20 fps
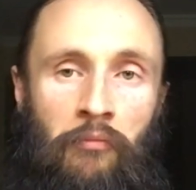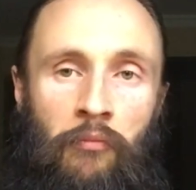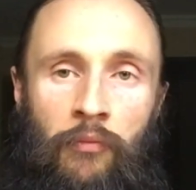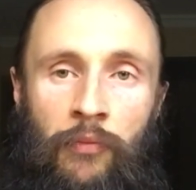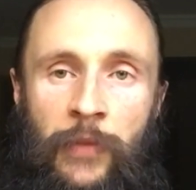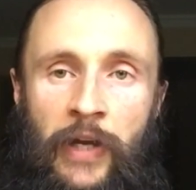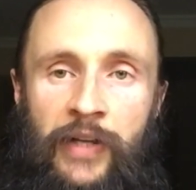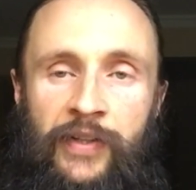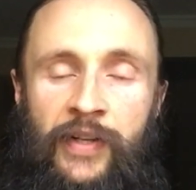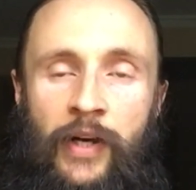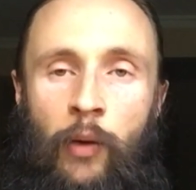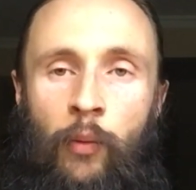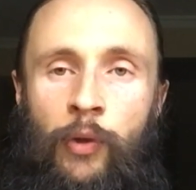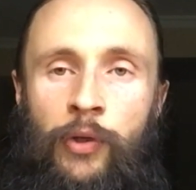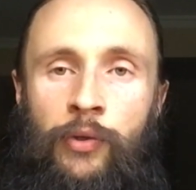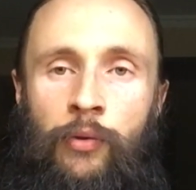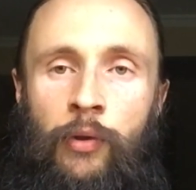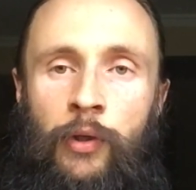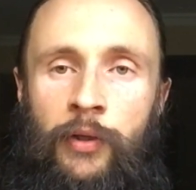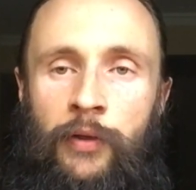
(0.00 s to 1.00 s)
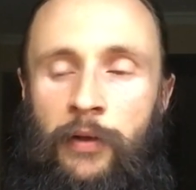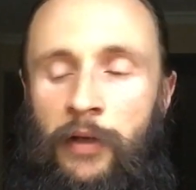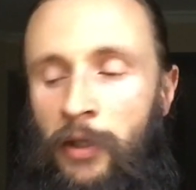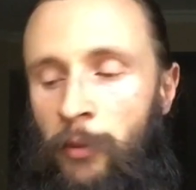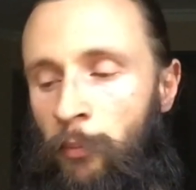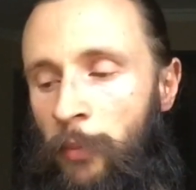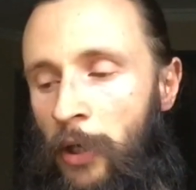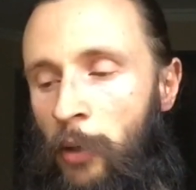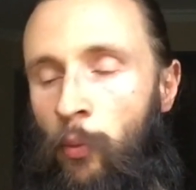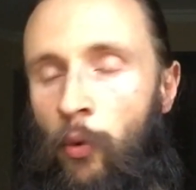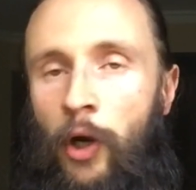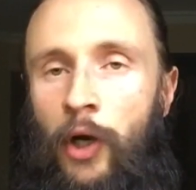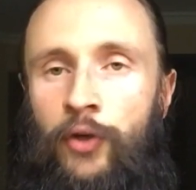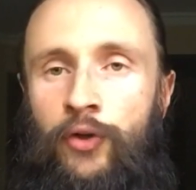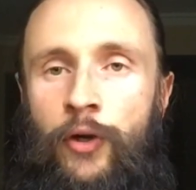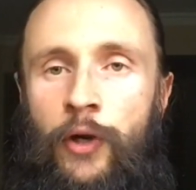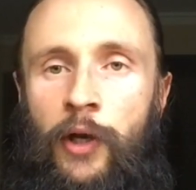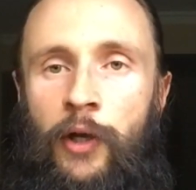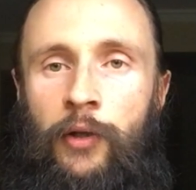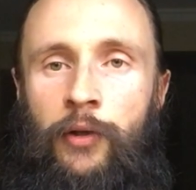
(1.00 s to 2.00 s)
that's how we do it, and by
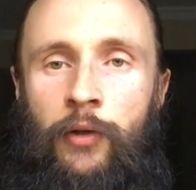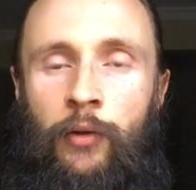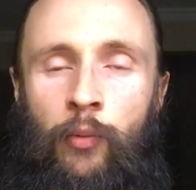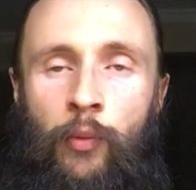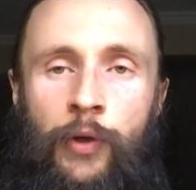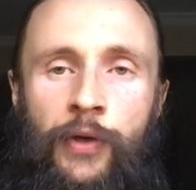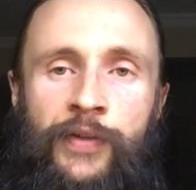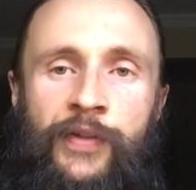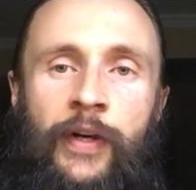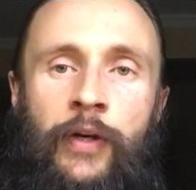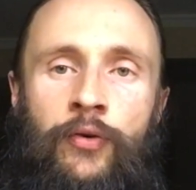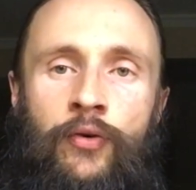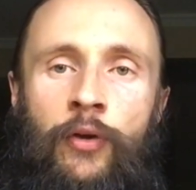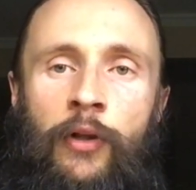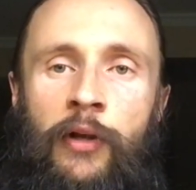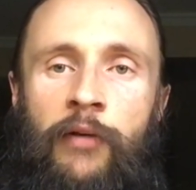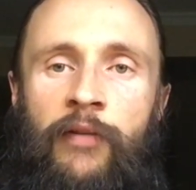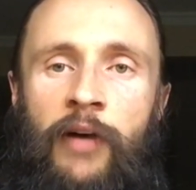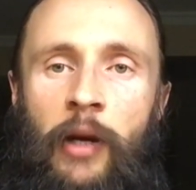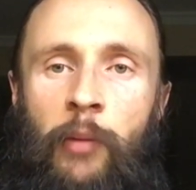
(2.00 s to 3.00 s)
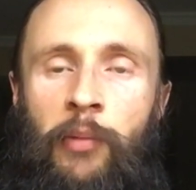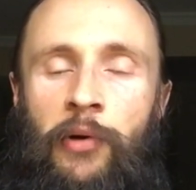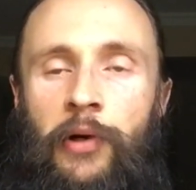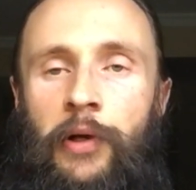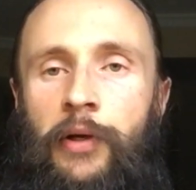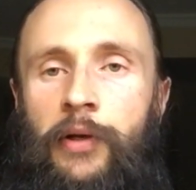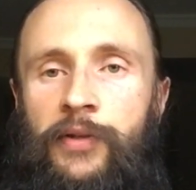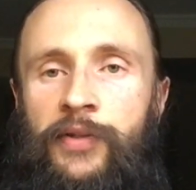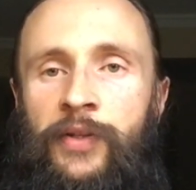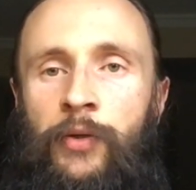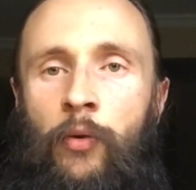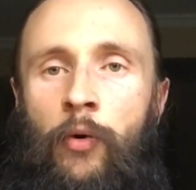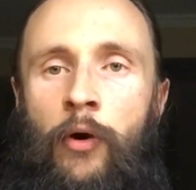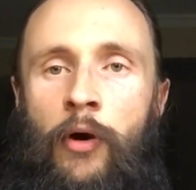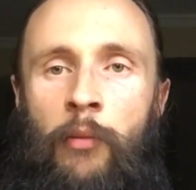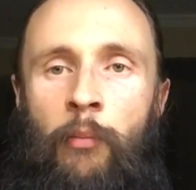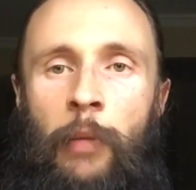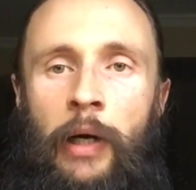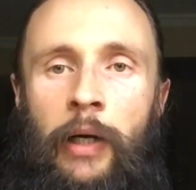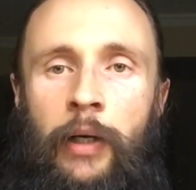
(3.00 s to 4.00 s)
watching it, we essentially evaporate it. So
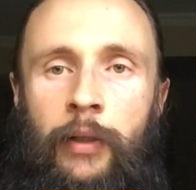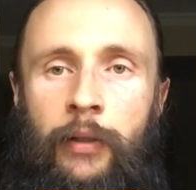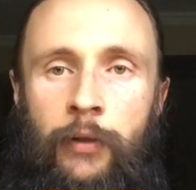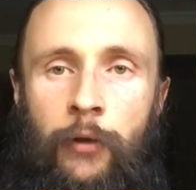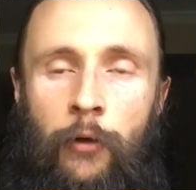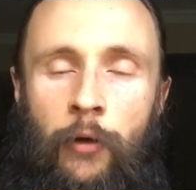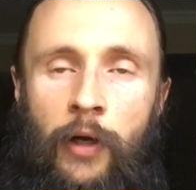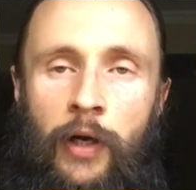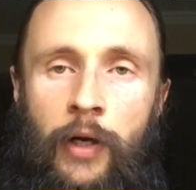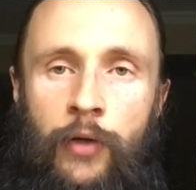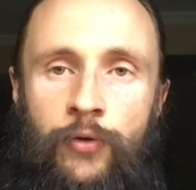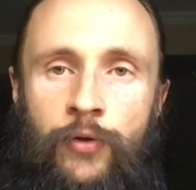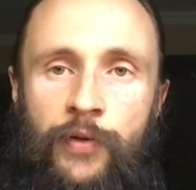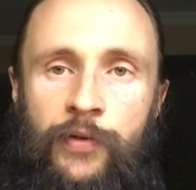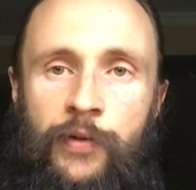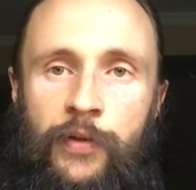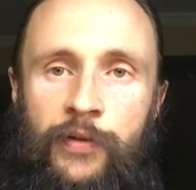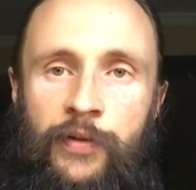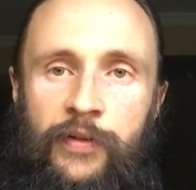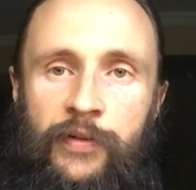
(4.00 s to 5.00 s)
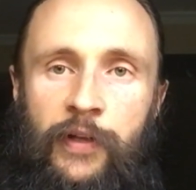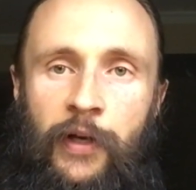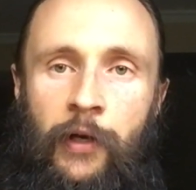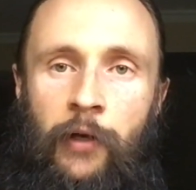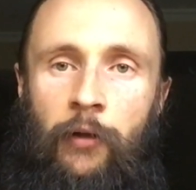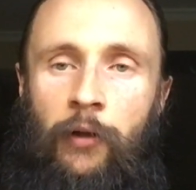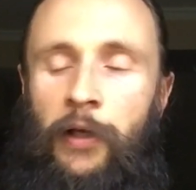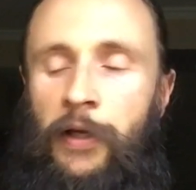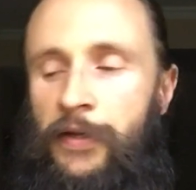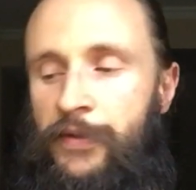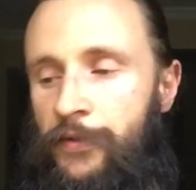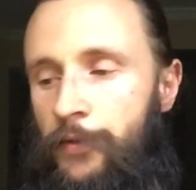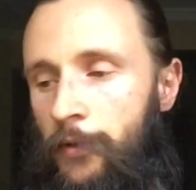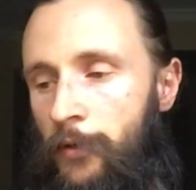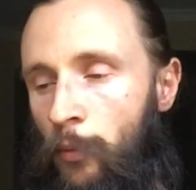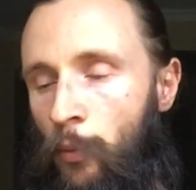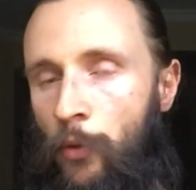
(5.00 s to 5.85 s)
our mind, our consciousness is like a laser.